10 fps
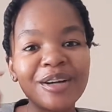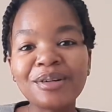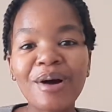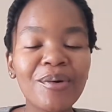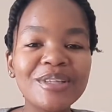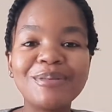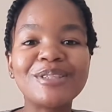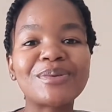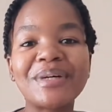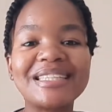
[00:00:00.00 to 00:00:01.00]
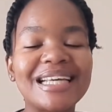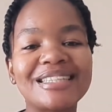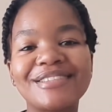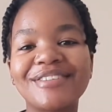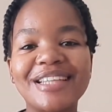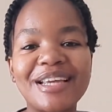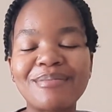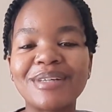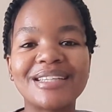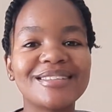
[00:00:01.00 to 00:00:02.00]
always be so excited for
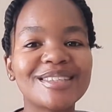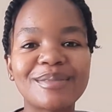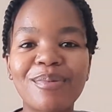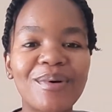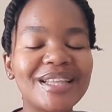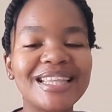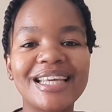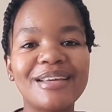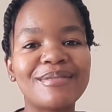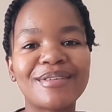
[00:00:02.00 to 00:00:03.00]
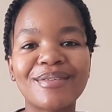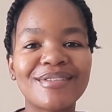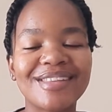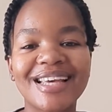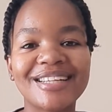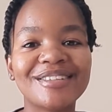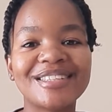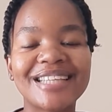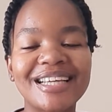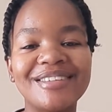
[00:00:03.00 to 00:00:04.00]
them and support them and all of that,
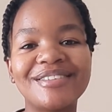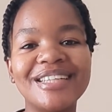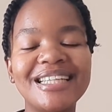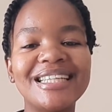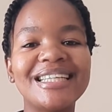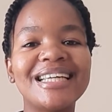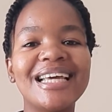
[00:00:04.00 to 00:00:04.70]
because I really